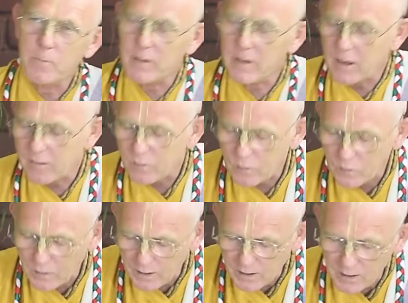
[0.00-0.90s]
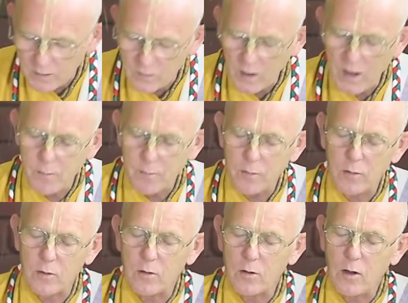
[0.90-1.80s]
gives the
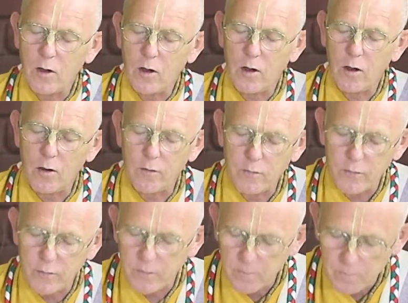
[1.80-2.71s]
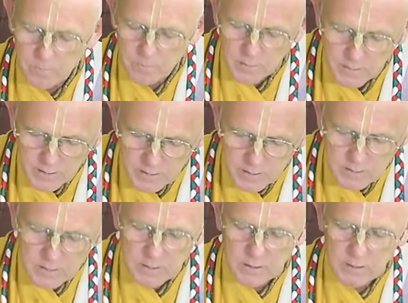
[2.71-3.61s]
example of
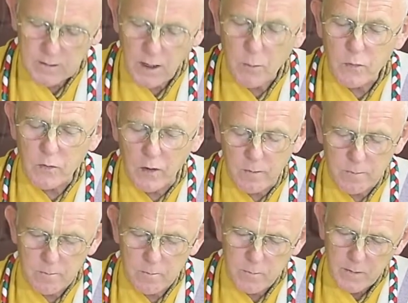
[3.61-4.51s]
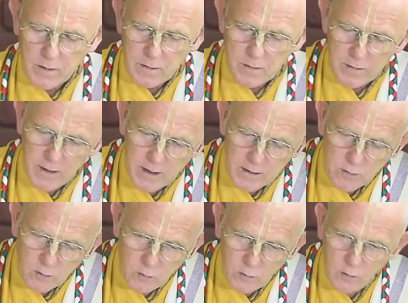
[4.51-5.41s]
Kamsa, that
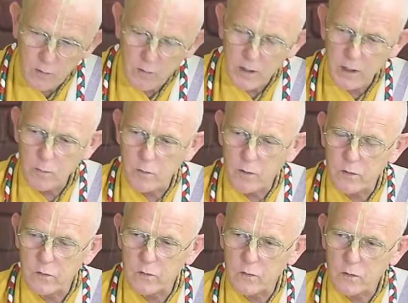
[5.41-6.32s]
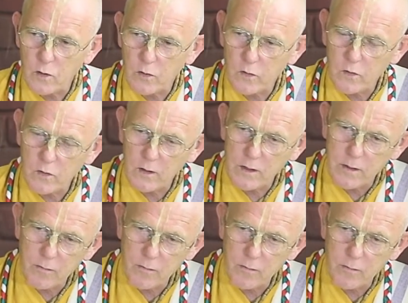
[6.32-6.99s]
although he was constantly